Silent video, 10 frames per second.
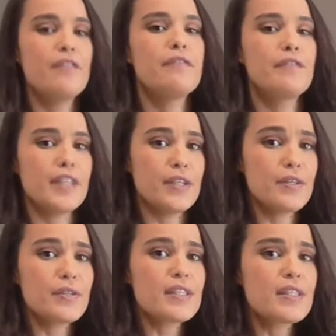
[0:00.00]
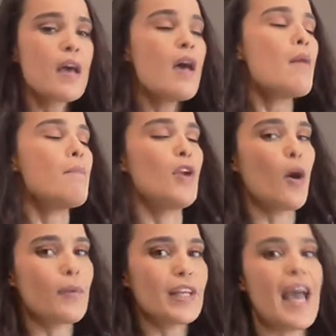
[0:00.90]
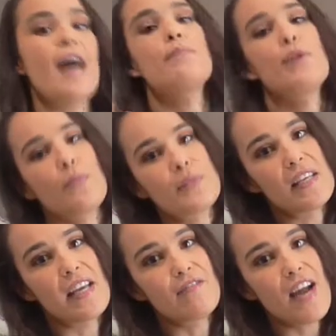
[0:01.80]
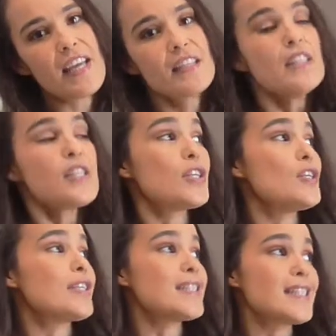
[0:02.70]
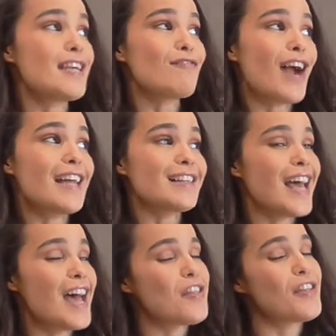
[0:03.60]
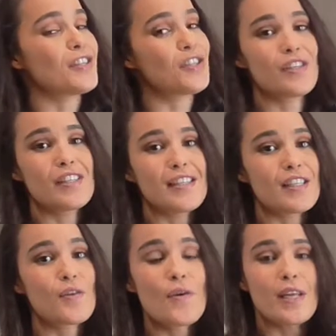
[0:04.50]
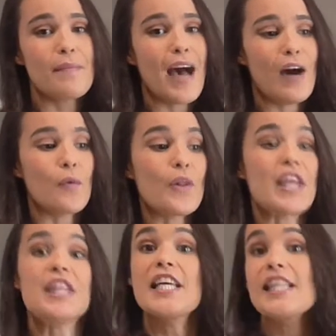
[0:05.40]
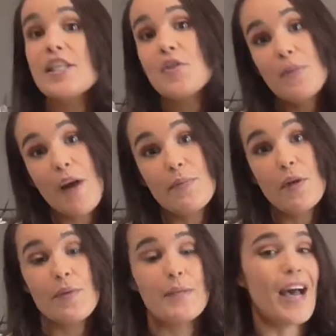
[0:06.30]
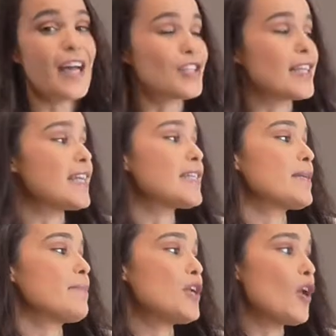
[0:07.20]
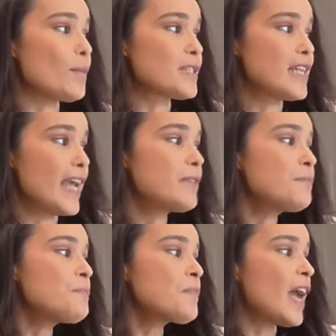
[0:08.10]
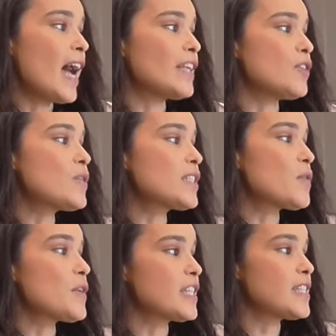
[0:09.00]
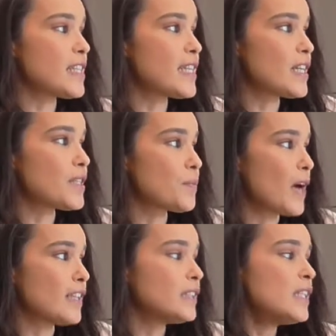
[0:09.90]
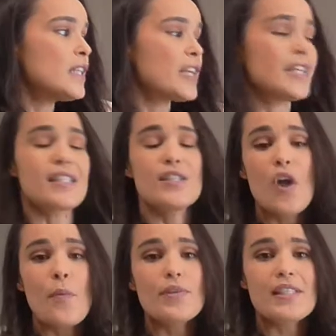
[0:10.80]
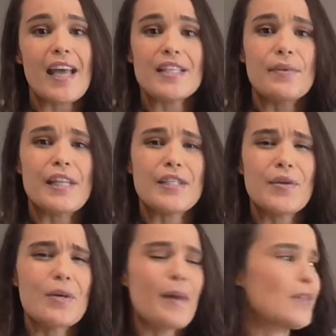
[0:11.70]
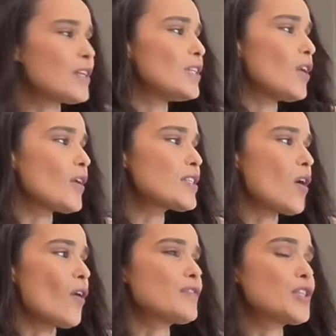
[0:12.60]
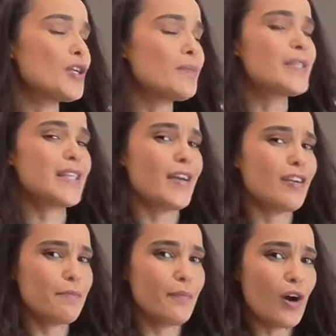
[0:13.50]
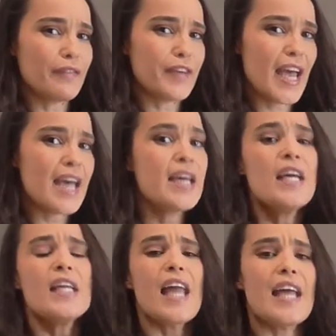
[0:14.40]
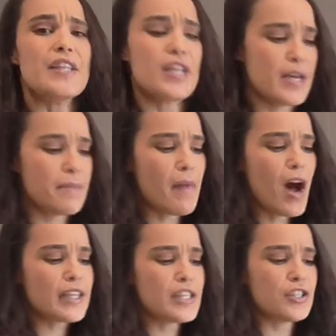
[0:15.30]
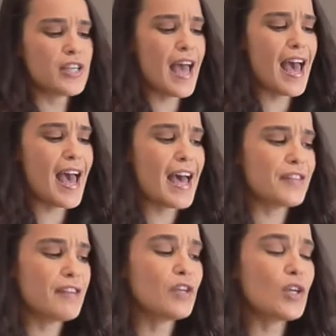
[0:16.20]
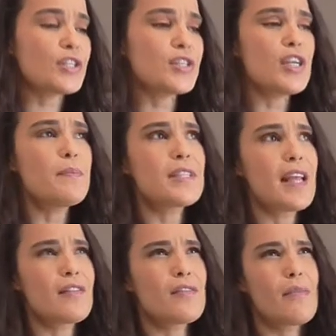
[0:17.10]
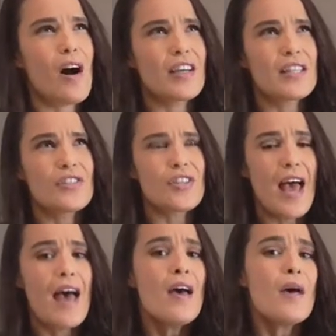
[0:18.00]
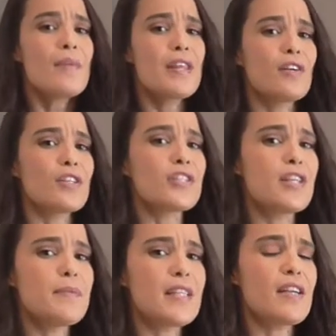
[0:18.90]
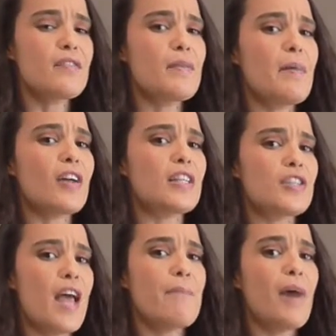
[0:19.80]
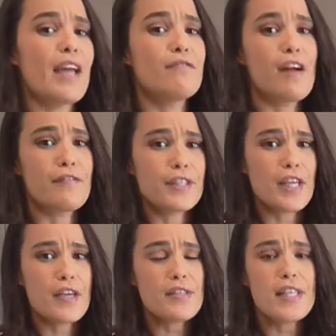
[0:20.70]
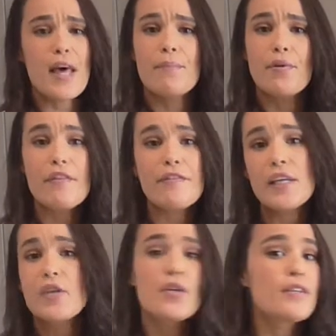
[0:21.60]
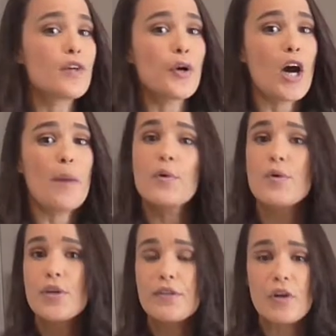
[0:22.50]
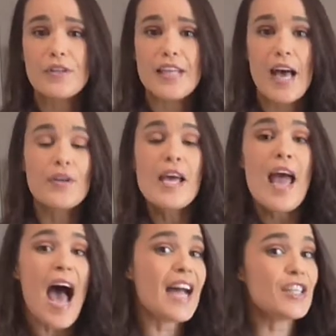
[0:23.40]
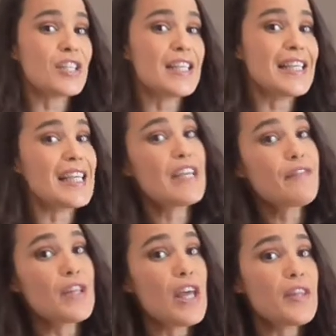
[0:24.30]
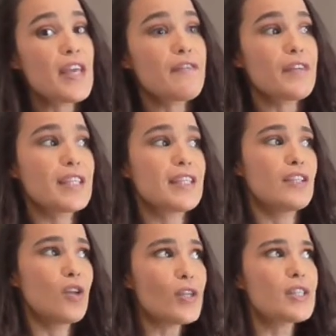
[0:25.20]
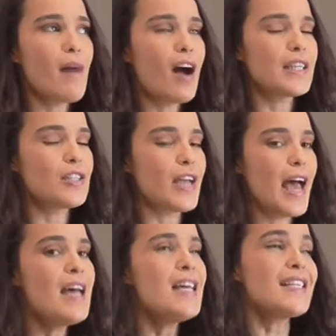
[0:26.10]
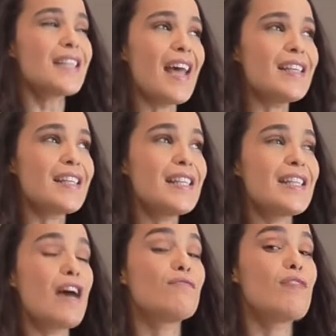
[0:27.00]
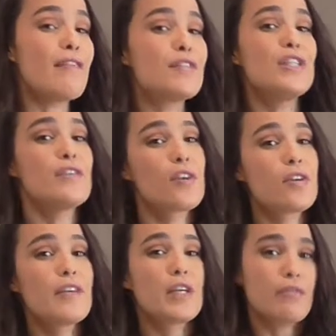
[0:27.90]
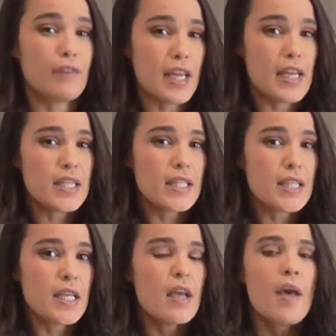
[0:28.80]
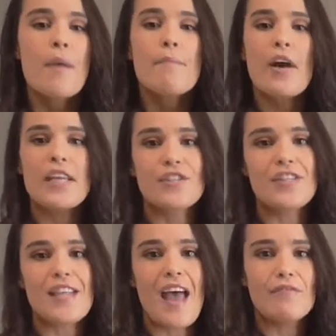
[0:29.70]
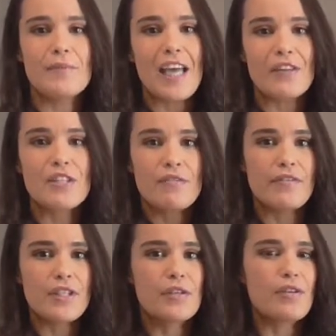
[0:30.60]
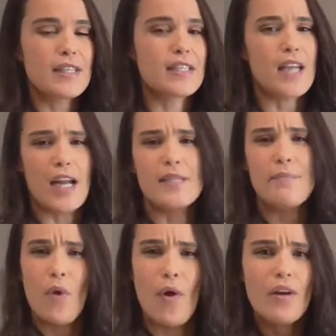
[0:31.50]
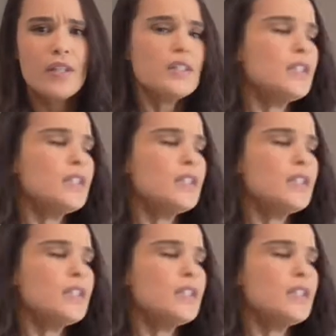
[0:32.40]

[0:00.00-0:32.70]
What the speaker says: confused monopoly and monopsony, right? So you can see right there that the student is talking about what they think they're talking about monopoly, but actually it's a monopsony. And also we can see as well that it's not precise when they talk about the loss of 2% of profit. Like the market share, they've lost 2% of the market share, but they've lost 2% of the market share by revenue, so their profit could have gone up or could have gone down. Actually, even though they've lost market share, technically their revenue could have increased, but it's just that everybody else's revenue increased slightly more.